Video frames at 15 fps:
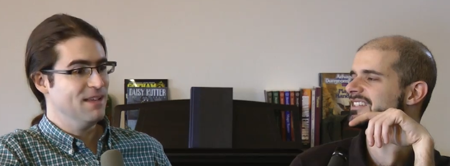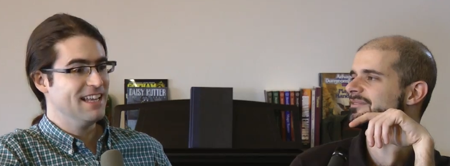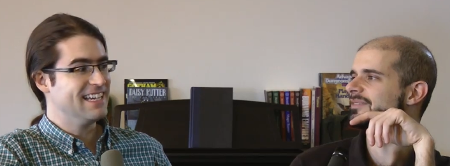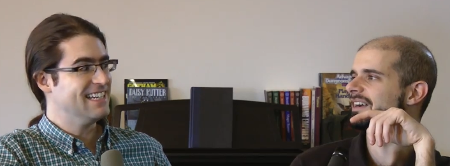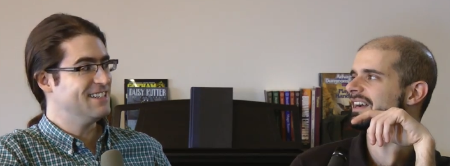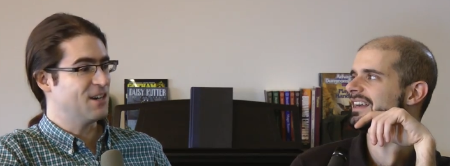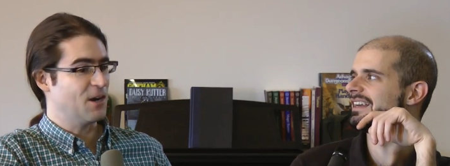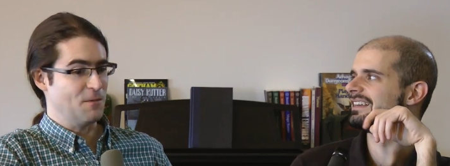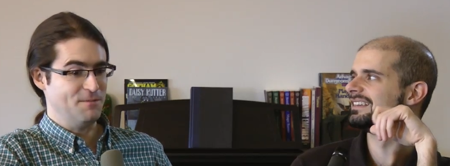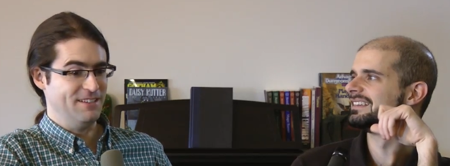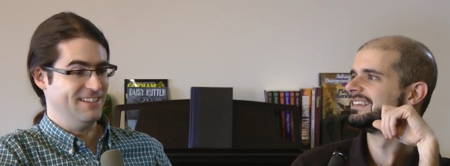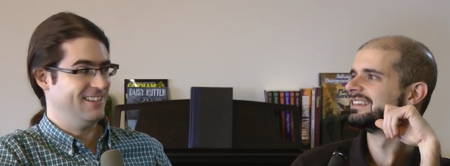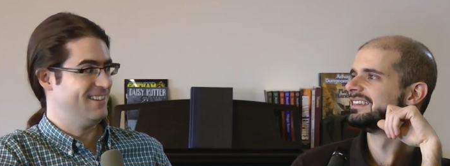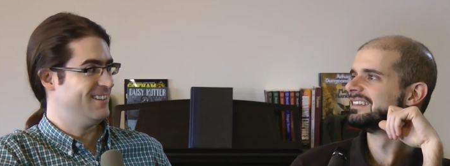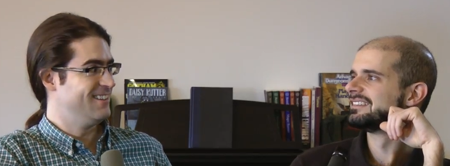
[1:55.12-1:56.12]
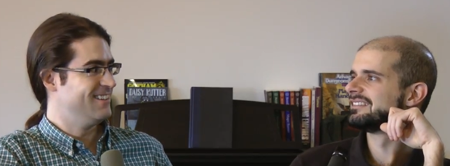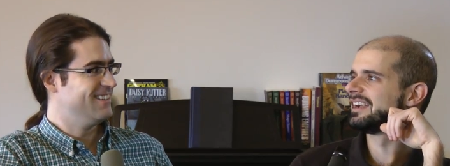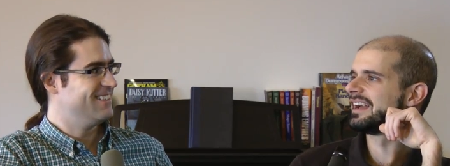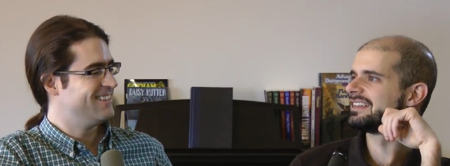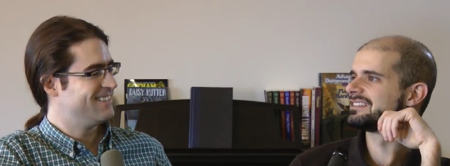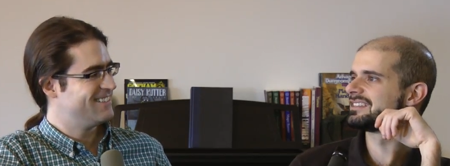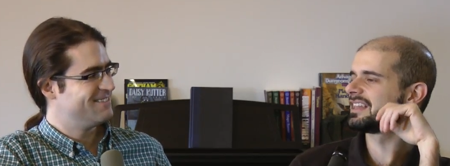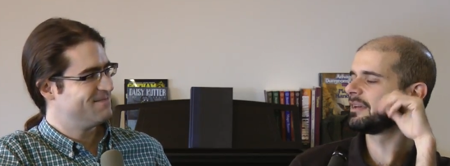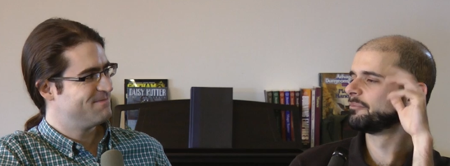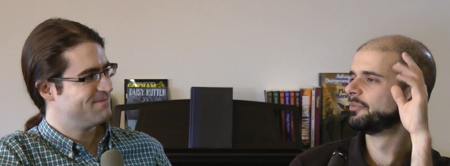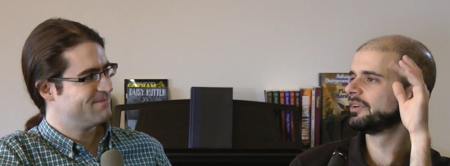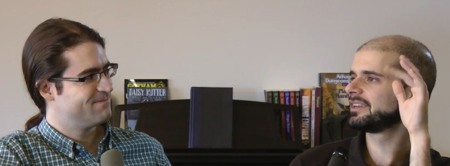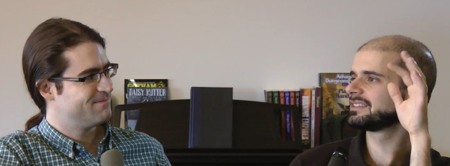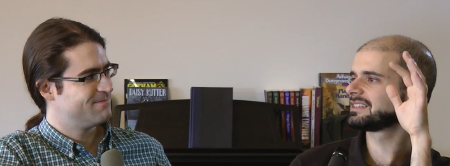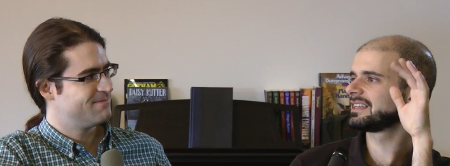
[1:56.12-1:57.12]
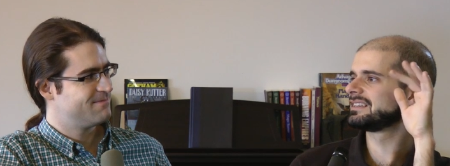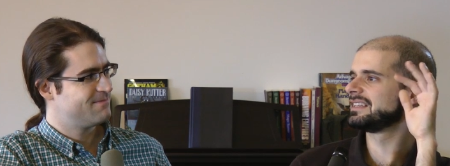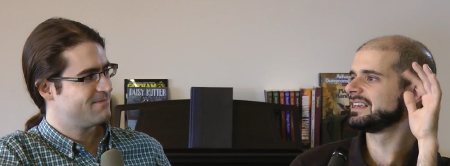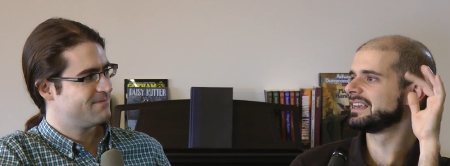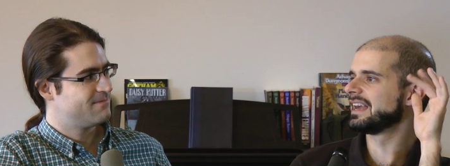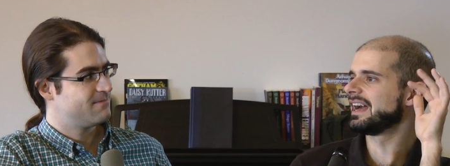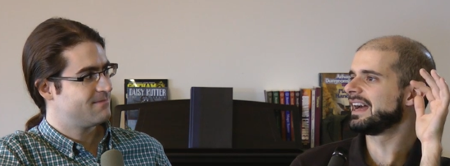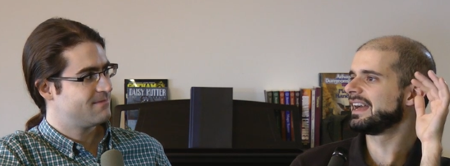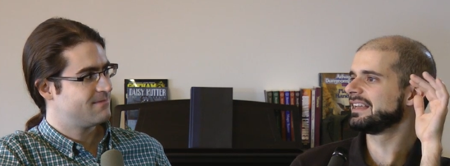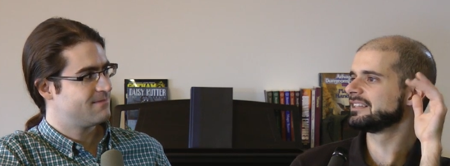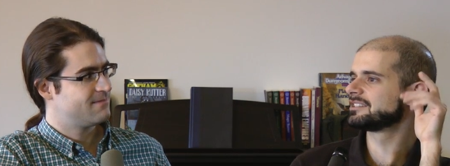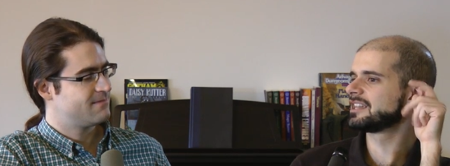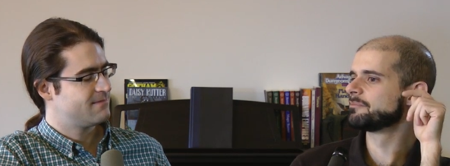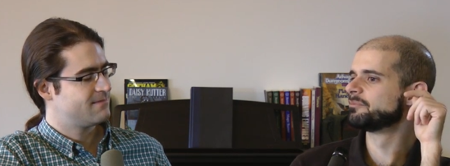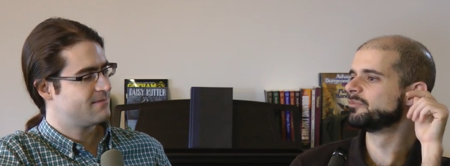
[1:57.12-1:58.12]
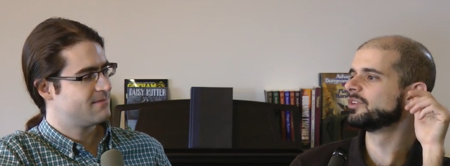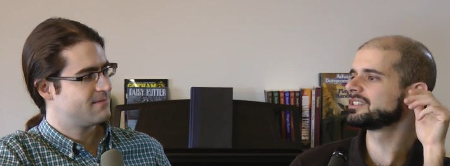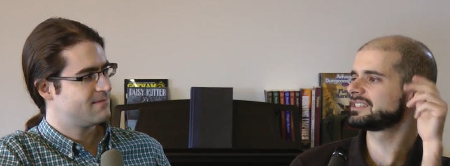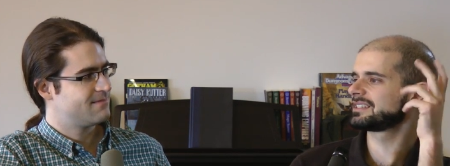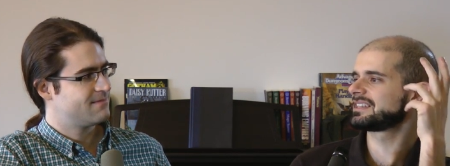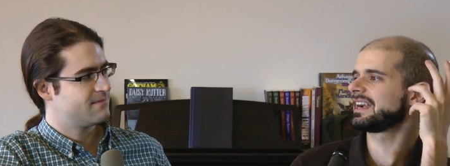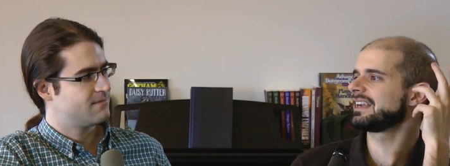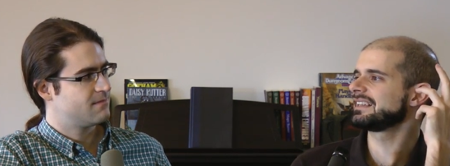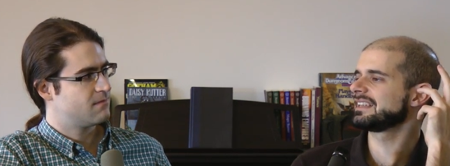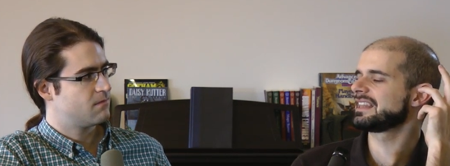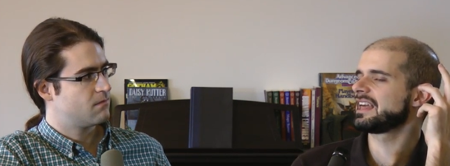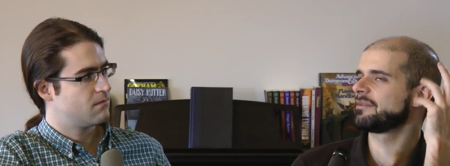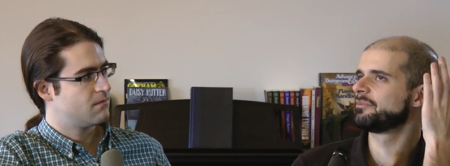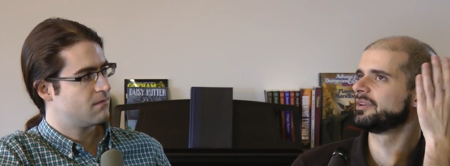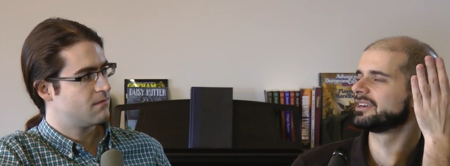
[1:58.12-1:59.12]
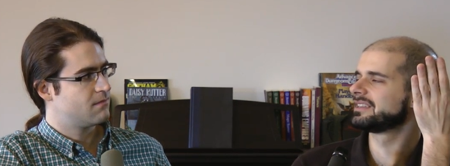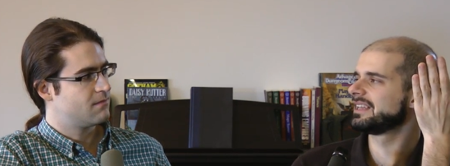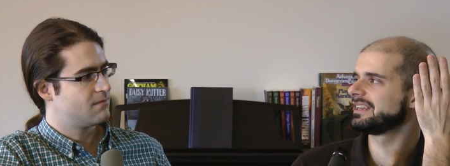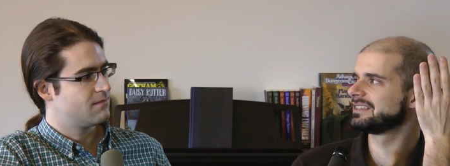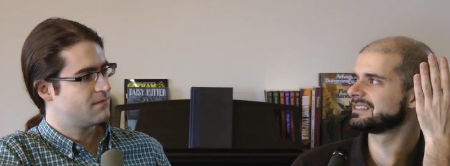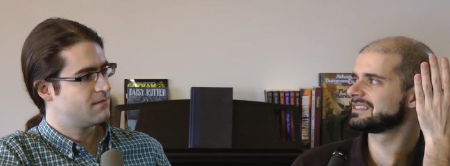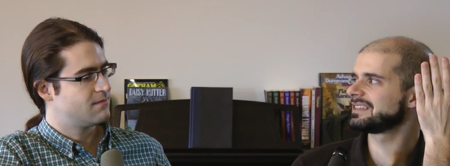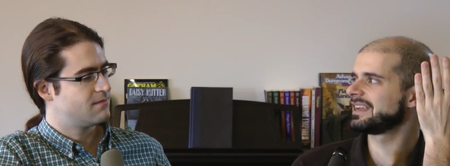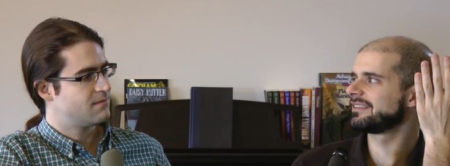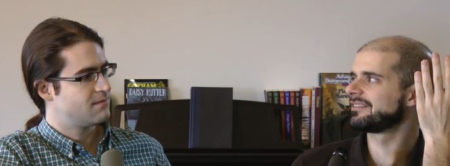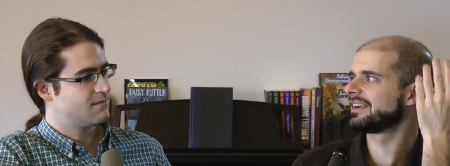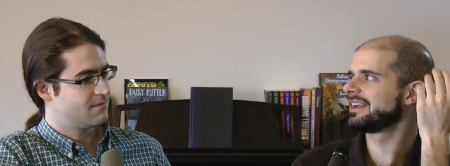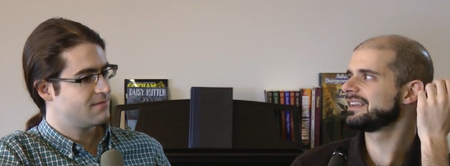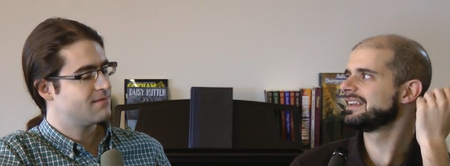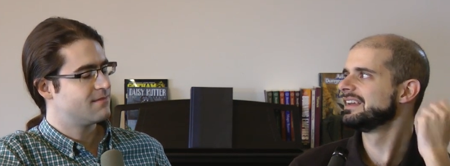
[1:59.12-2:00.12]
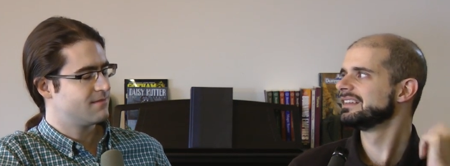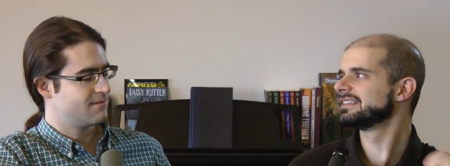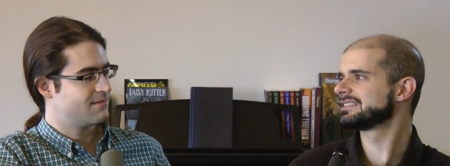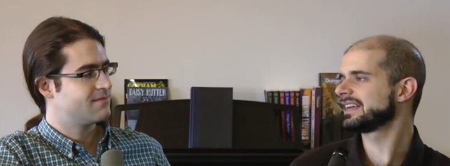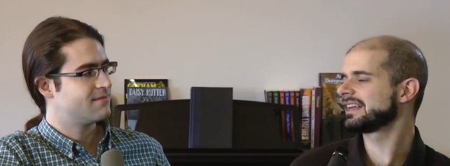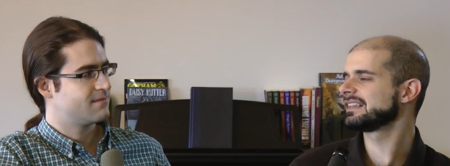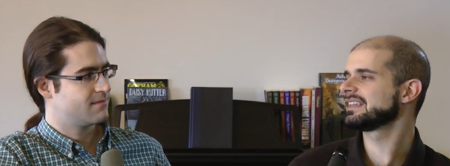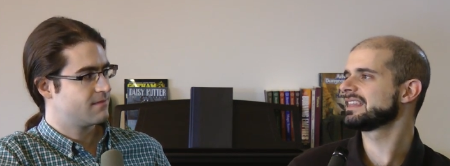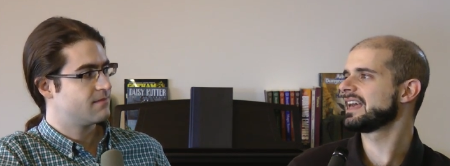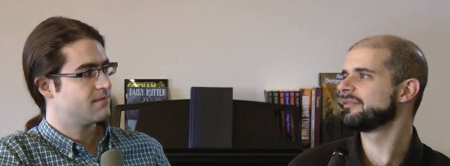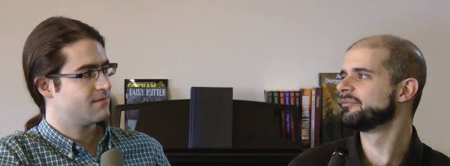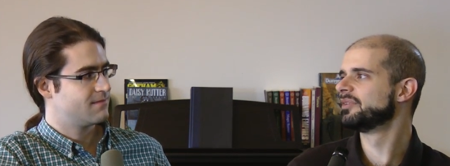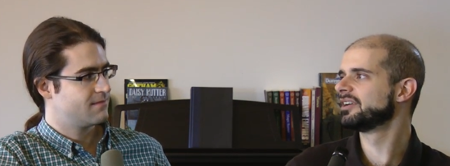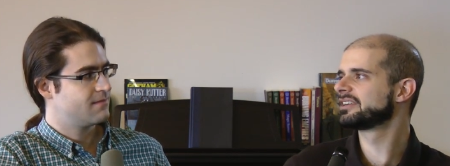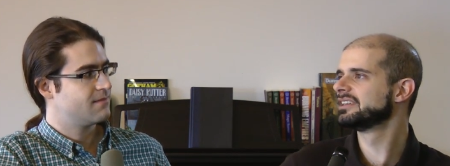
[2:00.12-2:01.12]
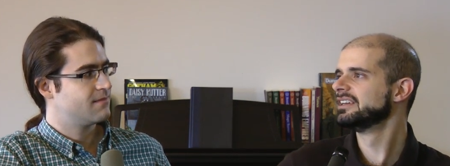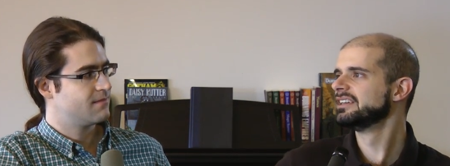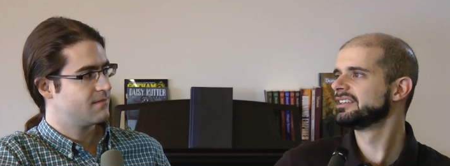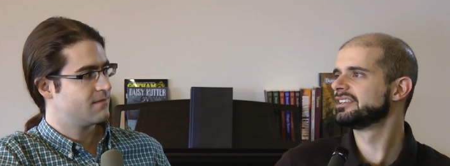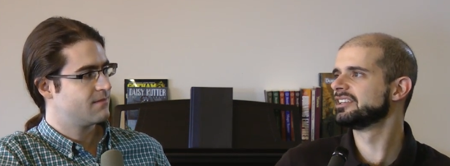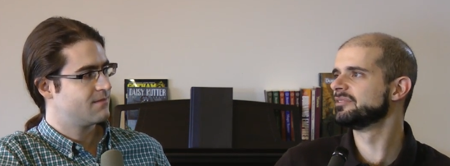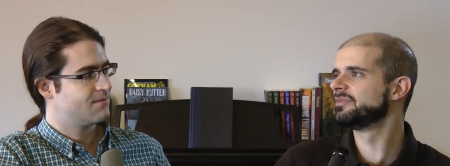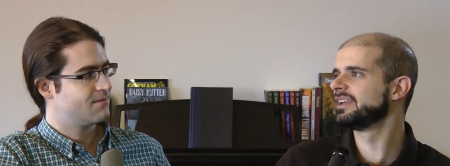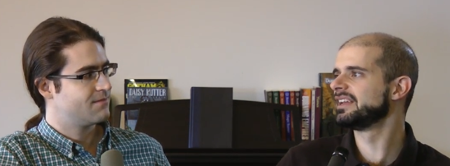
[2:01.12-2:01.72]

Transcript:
Speaker 1: Nearby. Million derpies. Right. So that book is like the guy. It, the, what's the title of that book? They didn't say, right? The title of that book could have